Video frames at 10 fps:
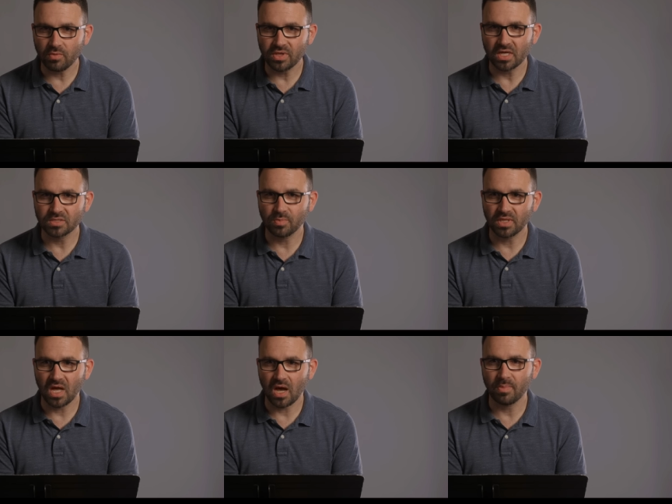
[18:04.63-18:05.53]
with
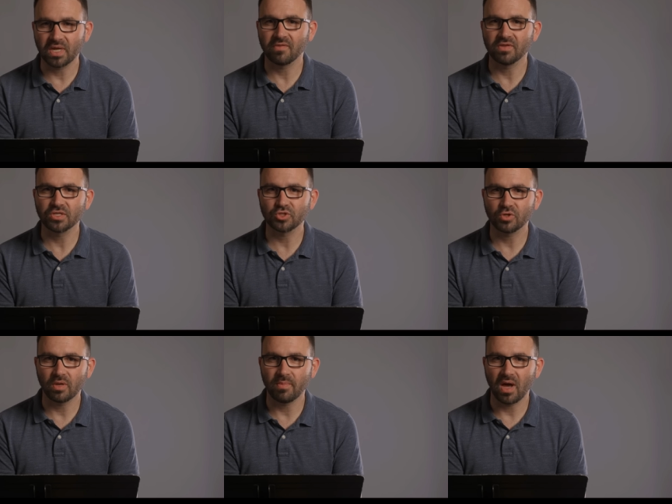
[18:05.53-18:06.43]
Hezbollah, but given a
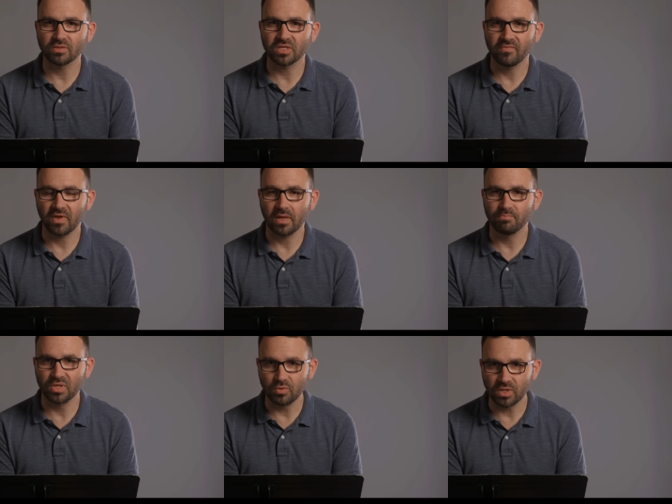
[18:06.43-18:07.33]
certain amount of
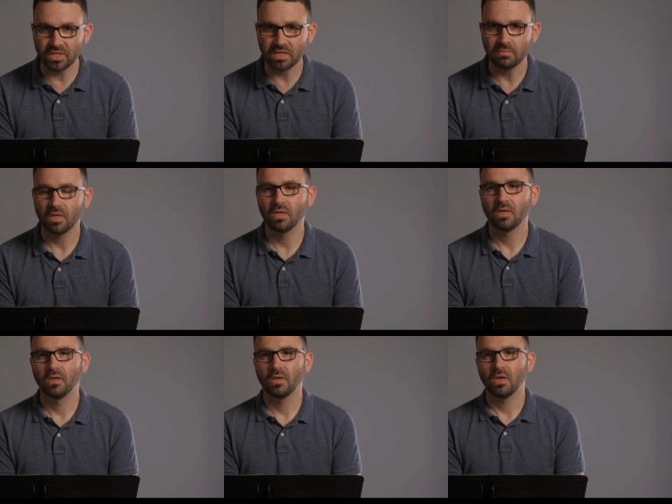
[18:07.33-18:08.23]
impunity.
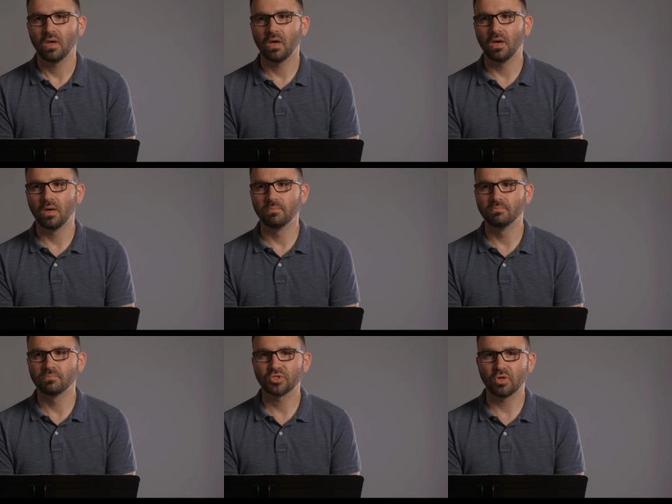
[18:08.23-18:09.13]

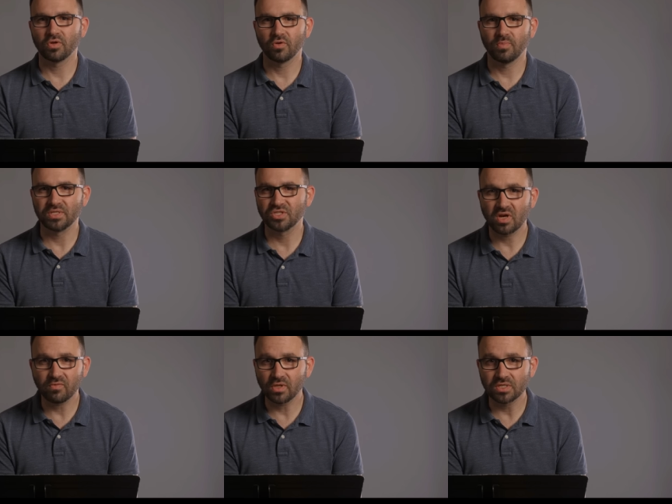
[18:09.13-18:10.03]
Um, so there have been
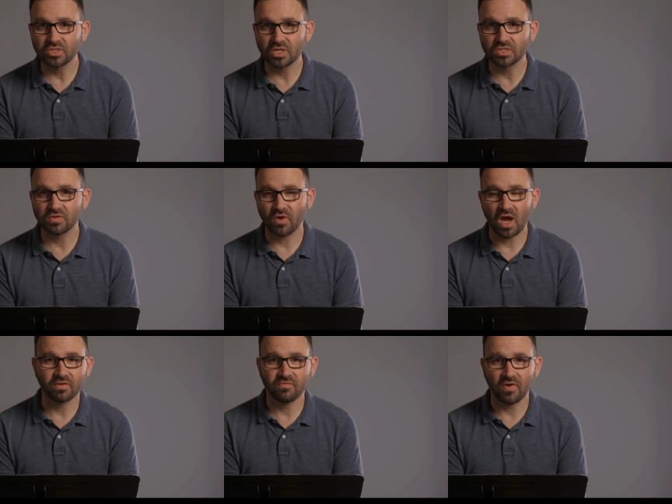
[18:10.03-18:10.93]
several incidents of
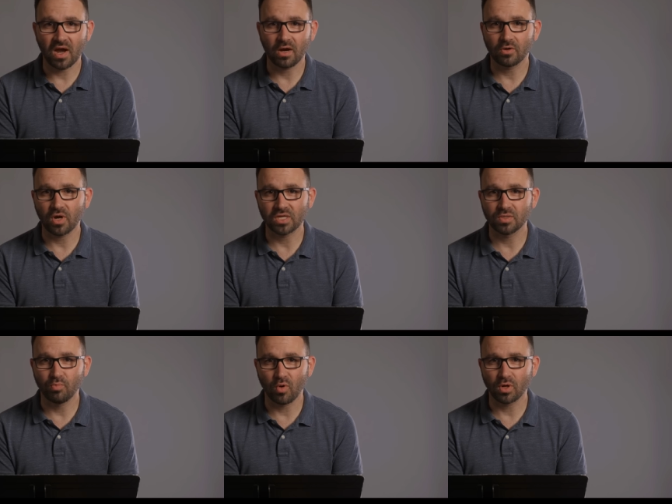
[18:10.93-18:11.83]
rocket fire across
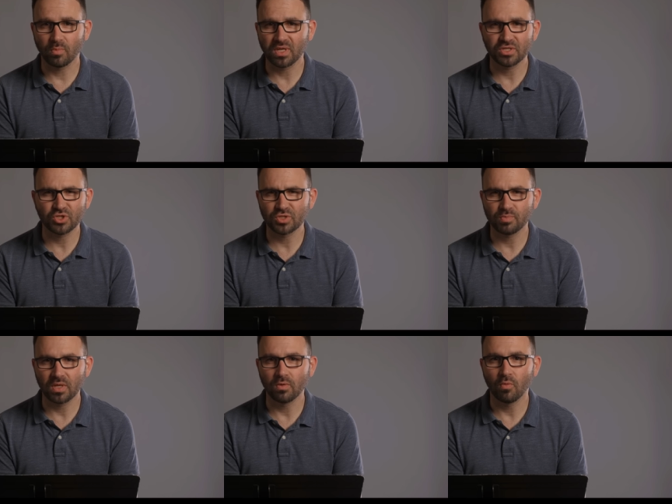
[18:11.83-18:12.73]
the border, but it's just
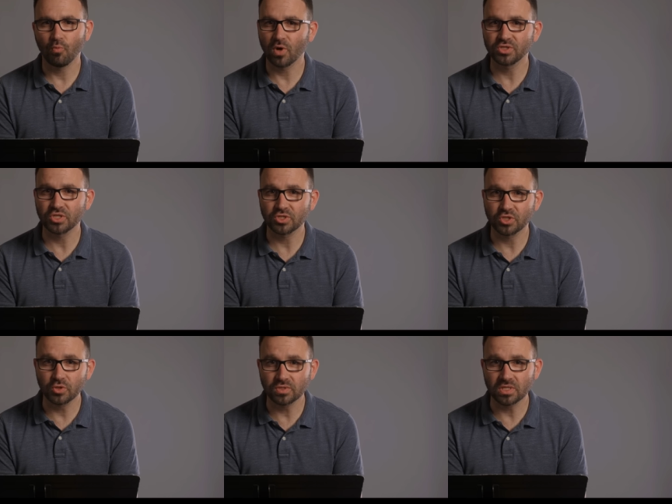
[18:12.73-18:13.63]
been onesies,
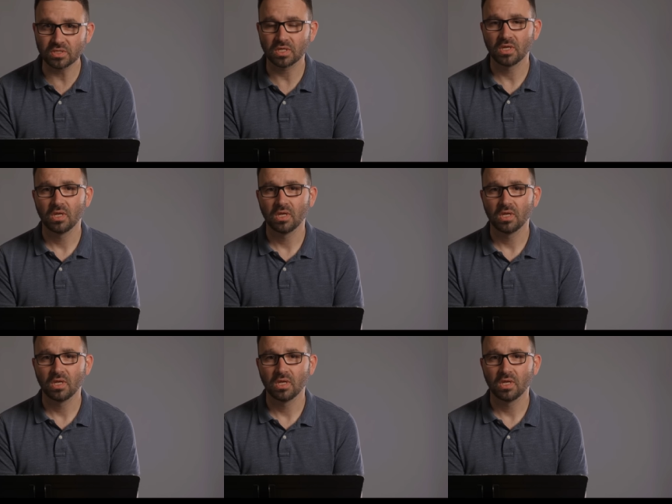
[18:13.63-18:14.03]
twosies.